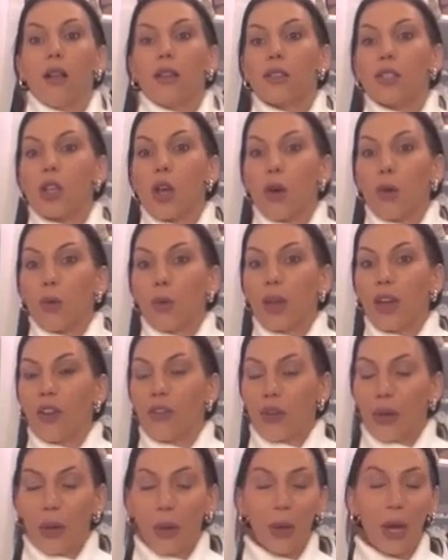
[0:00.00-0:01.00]
So
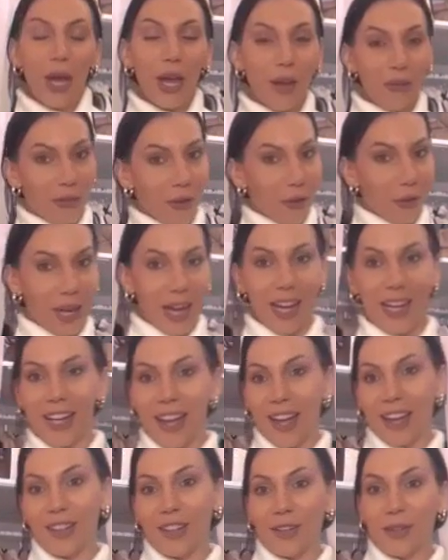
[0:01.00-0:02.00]
if you
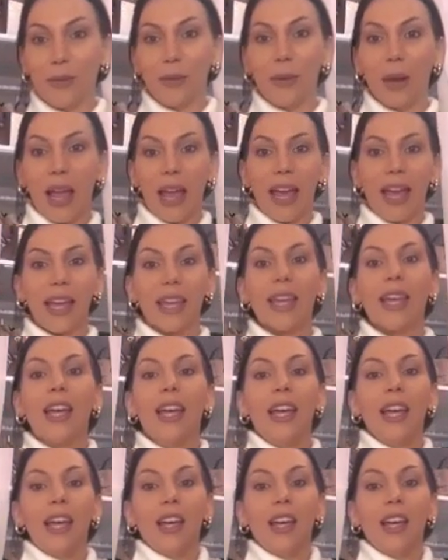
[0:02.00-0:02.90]
cannot do a,